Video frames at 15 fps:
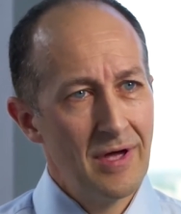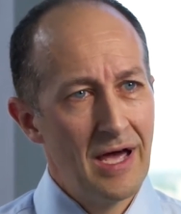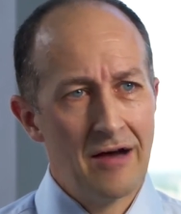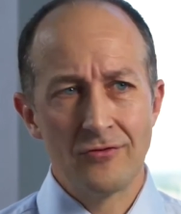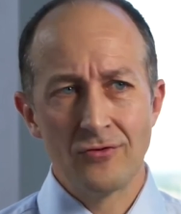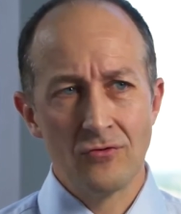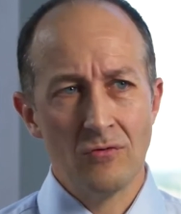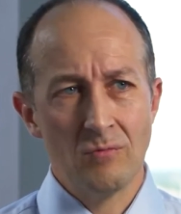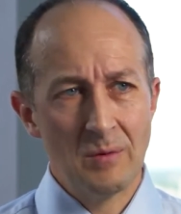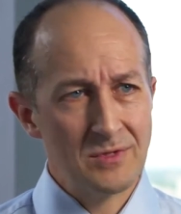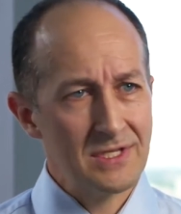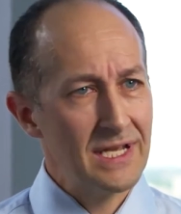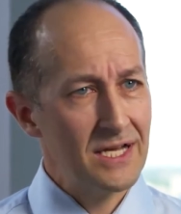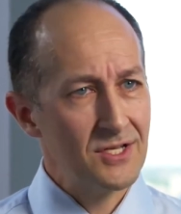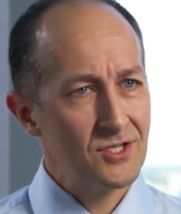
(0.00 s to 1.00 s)
After all, when was
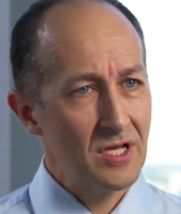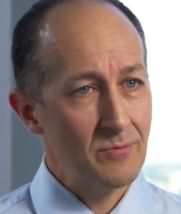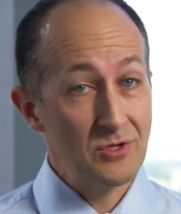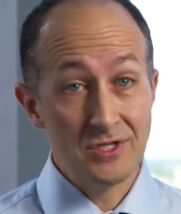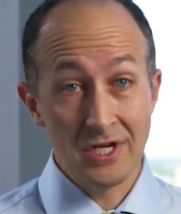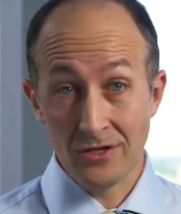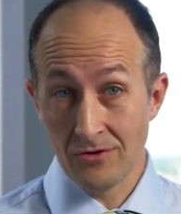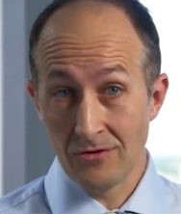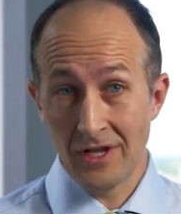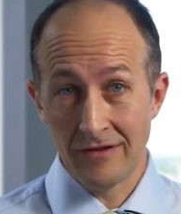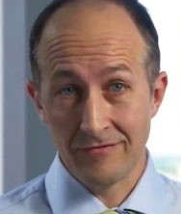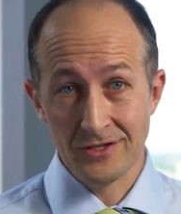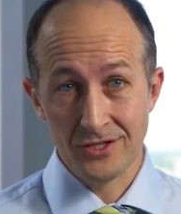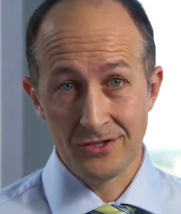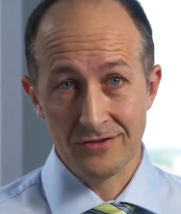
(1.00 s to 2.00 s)
the last time you checked your
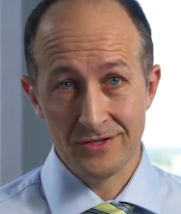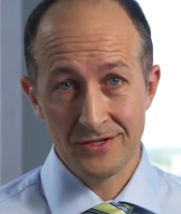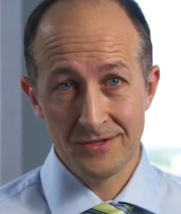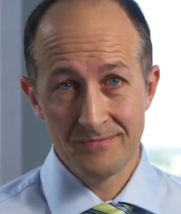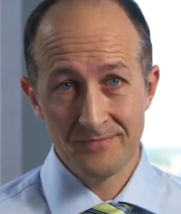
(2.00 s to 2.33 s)
life insurance?